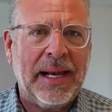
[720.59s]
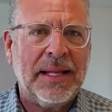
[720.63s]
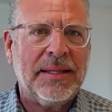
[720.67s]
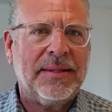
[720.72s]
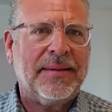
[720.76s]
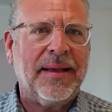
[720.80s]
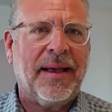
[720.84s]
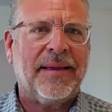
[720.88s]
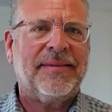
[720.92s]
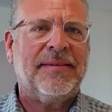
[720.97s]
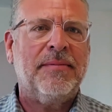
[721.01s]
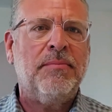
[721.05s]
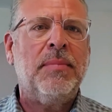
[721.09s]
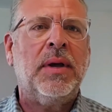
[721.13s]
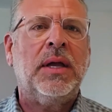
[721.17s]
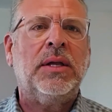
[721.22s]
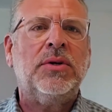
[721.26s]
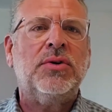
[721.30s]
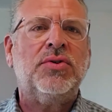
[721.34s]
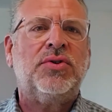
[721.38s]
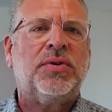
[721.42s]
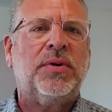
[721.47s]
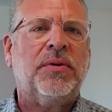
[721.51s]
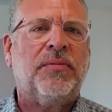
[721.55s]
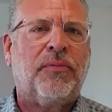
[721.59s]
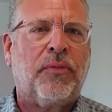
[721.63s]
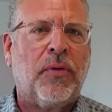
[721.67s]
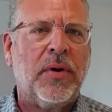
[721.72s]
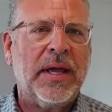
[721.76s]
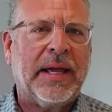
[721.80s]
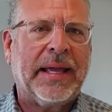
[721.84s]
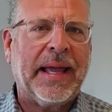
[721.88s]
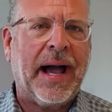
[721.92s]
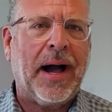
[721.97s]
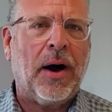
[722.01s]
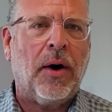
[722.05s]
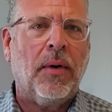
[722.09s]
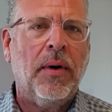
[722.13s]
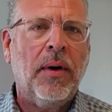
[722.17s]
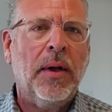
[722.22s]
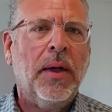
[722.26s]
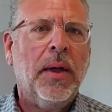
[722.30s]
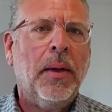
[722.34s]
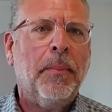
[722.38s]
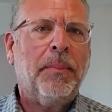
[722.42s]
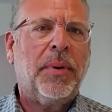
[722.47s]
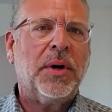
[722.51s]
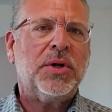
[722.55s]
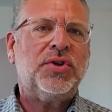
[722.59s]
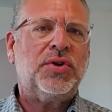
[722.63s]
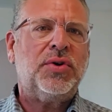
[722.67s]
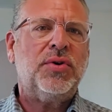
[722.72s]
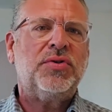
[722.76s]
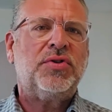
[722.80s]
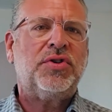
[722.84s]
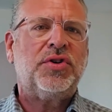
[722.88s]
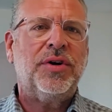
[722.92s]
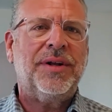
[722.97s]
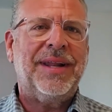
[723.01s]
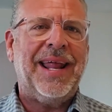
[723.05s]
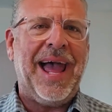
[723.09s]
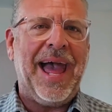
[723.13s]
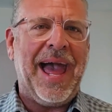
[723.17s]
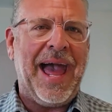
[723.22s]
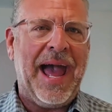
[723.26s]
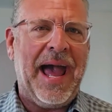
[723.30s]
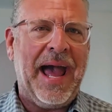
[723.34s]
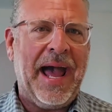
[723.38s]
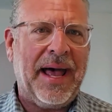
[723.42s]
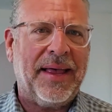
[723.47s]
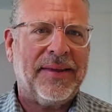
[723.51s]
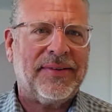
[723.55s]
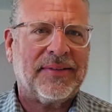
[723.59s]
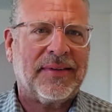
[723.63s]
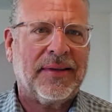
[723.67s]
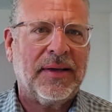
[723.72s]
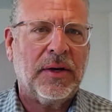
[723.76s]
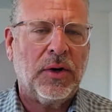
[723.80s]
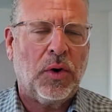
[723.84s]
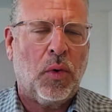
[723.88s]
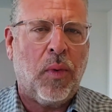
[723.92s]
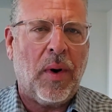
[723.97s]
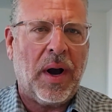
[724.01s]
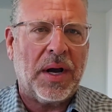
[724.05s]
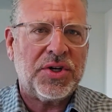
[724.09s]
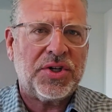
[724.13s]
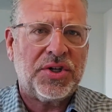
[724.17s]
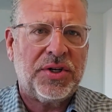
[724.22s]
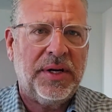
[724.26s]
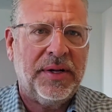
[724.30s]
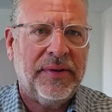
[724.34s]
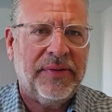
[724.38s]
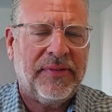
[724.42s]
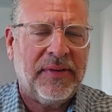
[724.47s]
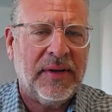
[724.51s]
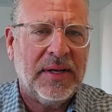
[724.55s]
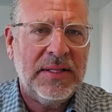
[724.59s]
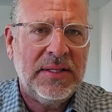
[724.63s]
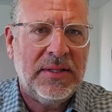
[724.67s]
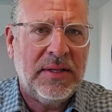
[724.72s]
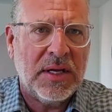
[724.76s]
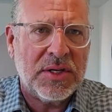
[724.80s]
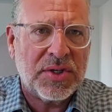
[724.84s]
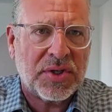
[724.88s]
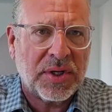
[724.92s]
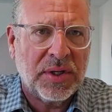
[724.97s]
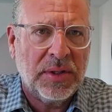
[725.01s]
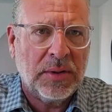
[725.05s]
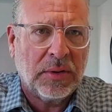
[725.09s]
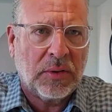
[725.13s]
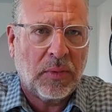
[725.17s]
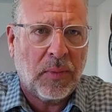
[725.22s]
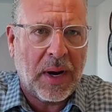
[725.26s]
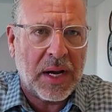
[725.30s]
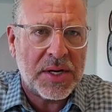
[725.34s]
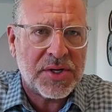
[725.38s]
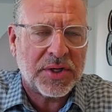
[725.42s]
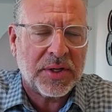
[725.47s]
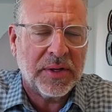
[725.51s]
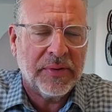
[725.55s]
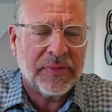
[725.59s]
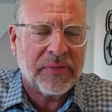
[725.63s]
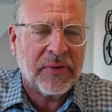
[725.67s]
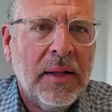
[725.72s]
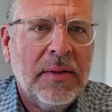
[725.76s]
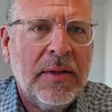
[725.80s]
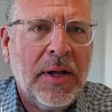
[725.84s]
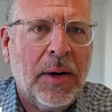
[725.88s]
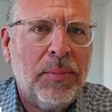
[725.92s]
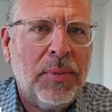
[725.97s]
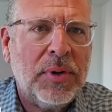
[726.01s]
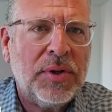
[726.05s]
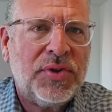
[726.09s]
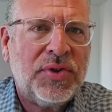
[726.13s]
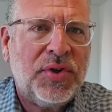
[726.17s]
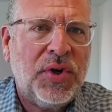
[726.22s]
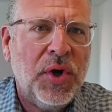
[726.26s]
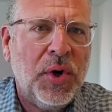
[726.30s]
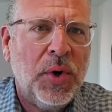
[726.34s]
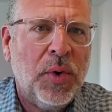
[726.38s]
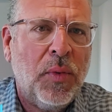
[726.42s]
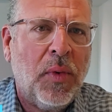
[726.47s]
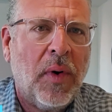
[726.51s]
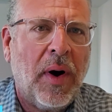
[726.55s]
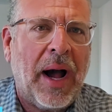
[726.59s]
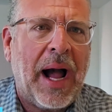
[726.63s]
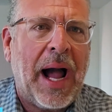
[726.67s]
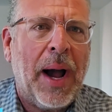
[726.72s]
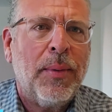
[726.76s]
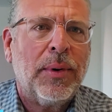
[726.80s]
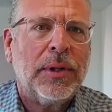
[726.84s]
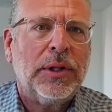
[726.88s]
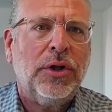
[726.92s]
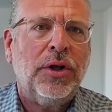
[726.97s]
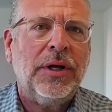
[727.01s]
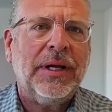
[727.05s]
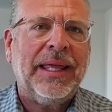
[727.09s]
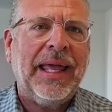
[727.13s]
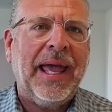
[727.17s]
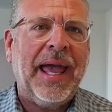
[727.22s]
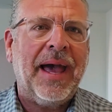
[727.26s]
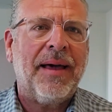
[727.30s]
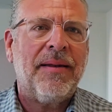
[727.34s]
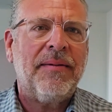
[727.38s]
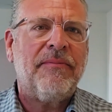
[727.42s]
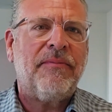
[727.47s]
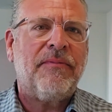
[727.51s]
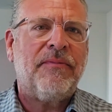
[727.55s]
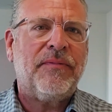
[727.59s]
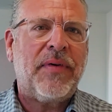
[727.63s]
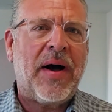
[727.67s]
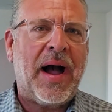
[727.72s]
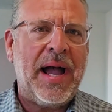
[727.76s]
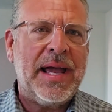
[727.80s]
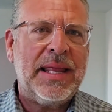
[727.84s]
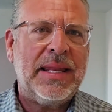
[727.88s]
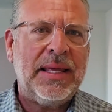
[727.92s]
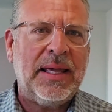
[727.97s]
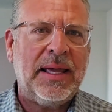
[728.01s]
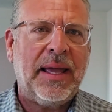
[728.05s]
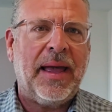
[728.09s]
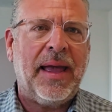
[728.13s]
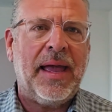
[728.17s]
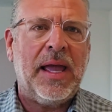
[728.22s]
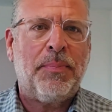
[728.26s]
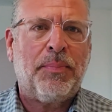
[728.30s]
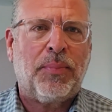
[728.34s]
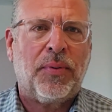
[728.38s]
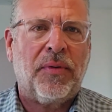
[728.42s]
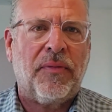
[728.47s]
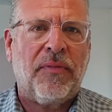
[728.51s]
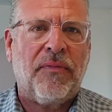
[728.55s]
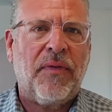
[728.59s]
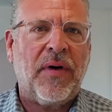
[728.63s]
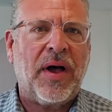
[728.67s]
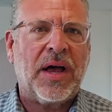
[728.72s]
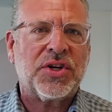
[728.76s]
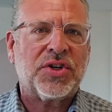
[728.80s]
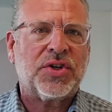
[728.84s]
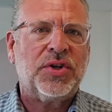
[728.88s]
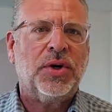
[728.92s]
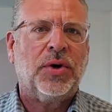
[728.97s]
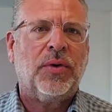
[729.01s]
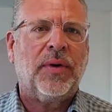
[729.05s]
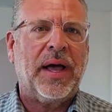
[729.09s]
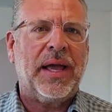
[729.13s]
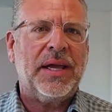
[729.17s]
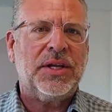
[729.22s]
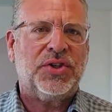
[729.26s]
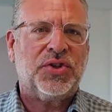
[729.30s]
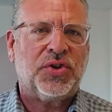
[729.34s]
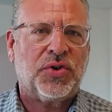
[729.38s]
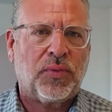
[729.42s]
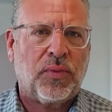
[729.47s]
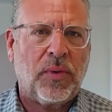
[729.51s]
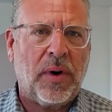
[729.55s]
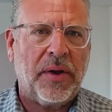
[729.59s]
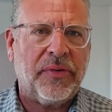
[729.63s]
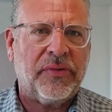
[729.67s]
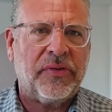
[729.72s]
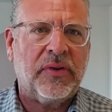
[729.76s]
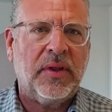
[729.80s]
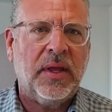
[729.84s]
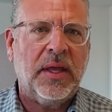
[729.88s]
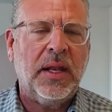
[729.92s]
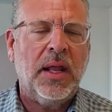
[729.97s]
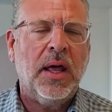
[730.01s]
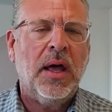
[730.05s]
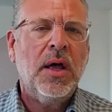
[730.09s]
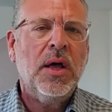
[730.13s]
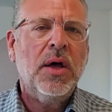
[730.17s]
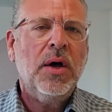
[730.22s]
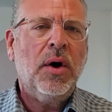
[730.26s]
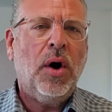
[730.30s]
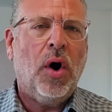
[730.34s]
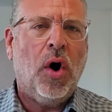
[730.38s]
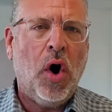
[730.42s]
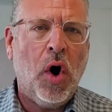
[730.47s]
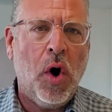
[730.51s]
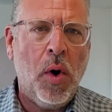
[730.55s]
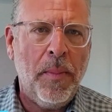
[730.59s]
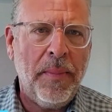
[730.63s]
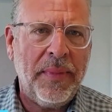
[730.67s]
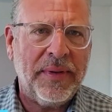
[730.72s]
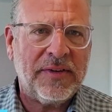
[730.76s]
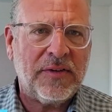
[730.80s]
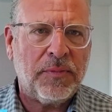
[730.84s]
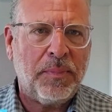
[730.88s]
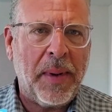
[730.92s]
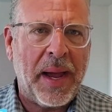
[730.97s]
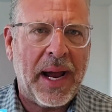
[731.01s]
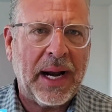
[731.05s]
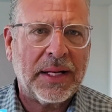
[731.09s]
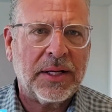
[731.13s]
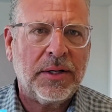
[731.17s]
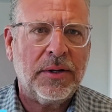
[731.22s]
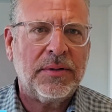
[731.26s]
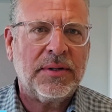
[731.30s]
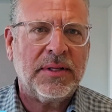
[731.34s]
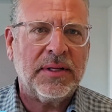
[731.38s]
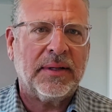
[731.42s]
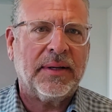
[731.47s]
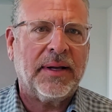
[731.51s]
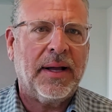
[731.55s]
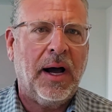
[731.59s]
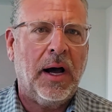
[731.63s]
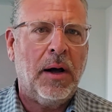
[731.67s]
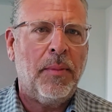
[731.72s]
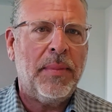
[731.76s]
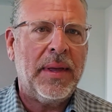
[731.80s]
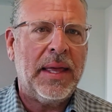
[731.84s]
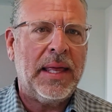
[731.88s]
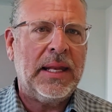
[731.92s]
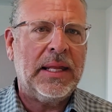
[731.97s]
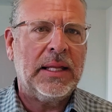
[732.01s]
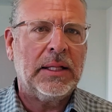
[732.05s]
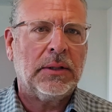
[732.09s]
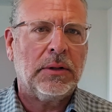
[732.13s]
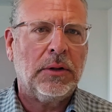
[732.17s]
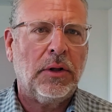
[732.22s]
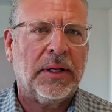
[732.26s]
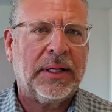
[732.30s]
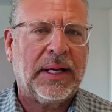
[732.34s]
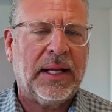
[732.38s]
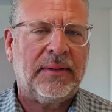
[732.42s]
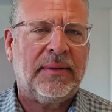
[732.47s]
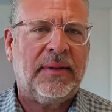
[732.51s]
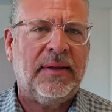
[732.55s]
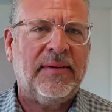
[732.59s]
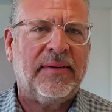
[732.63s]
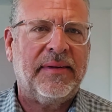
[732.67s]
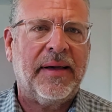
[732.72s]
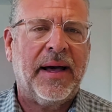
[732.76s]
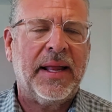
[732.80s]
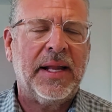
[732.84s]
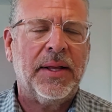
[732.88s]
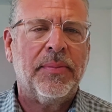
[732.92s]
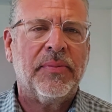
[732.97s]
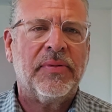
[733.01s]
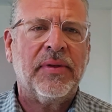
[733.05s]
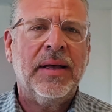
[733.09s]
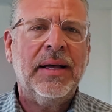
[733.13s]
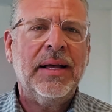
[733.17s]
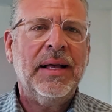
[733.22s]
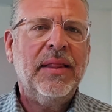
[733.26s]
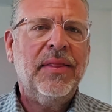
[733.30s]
It doesn't mean you should freak out, but you should ask questions, additional questions. Number 2, I would look at finding a professional, a trusted home inspector to come in and look at these items.